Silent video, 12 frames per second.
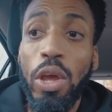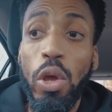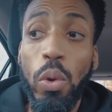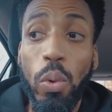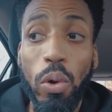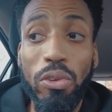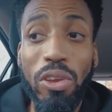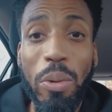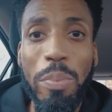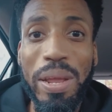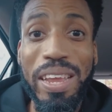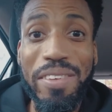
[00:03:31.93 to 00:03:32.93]
who also
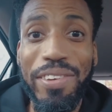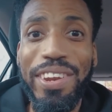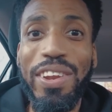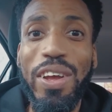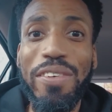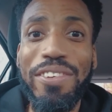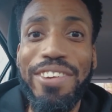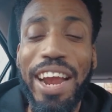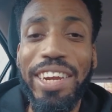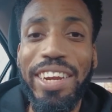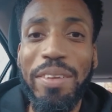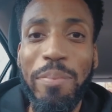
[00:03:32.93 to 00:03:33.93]
believe in the law of
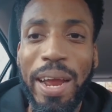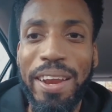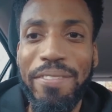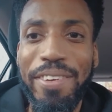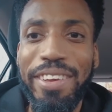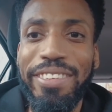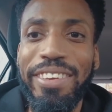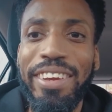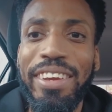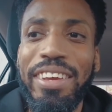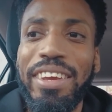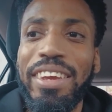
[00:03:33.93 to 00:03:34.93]
attraction and manifesting.